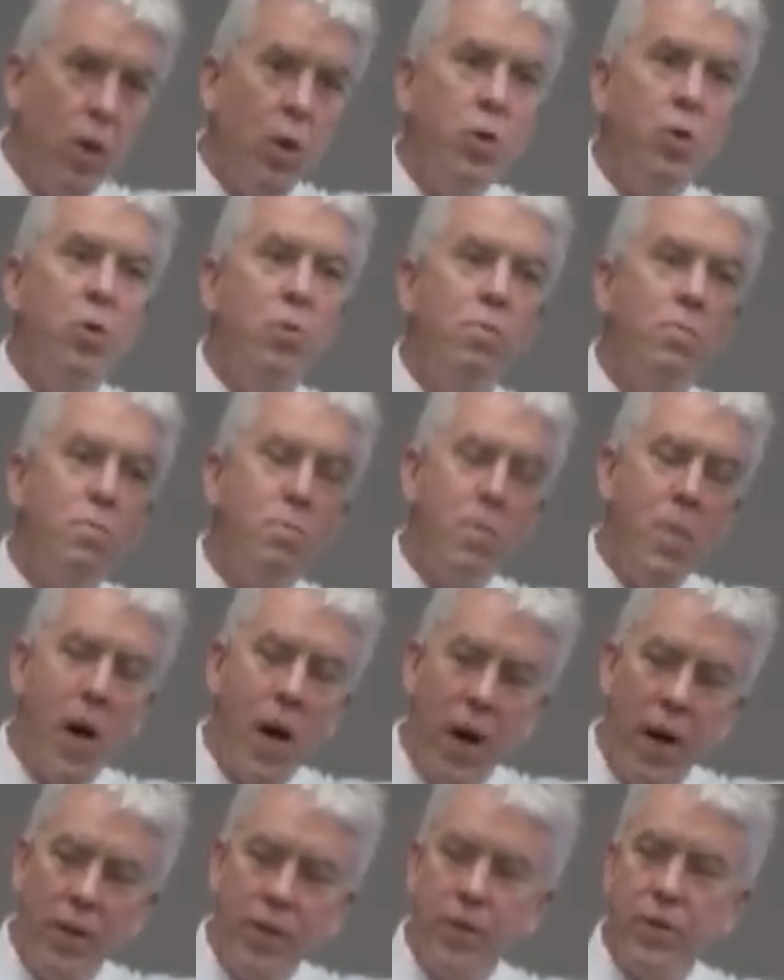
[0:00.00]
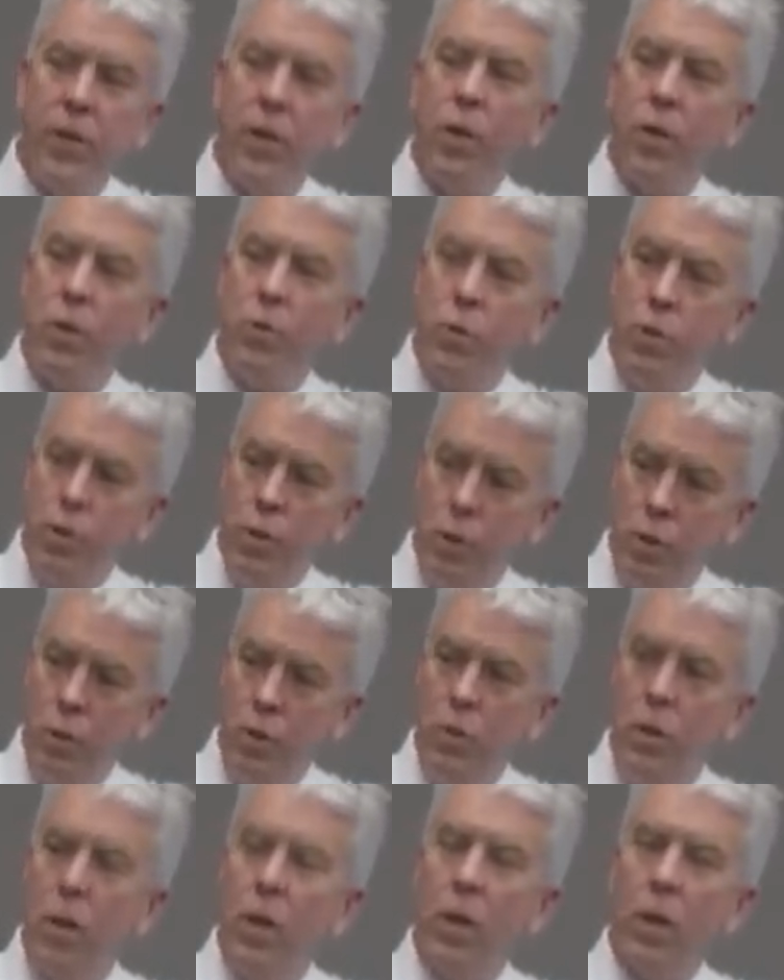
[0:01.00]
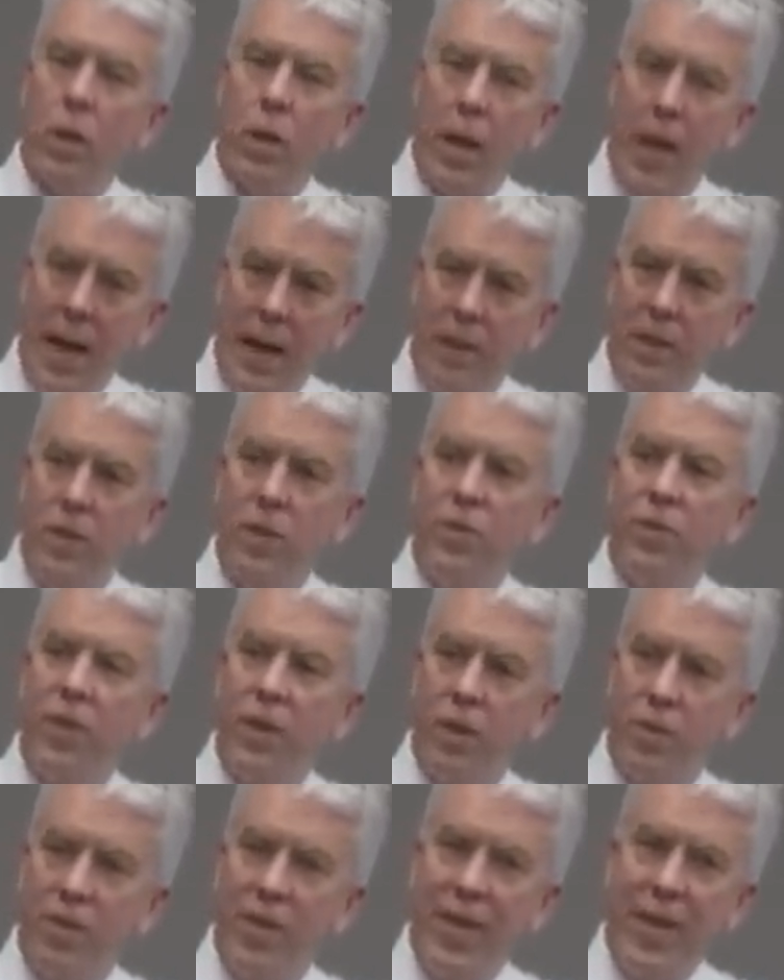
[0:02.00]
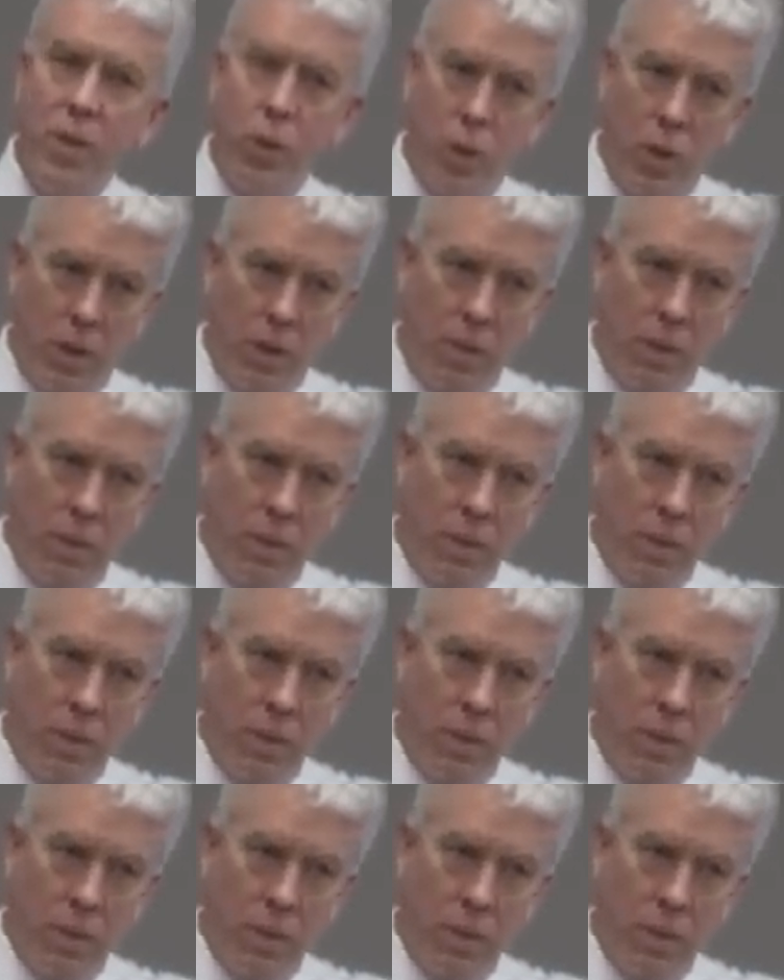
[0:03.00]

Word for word: You must do a cognitive intervention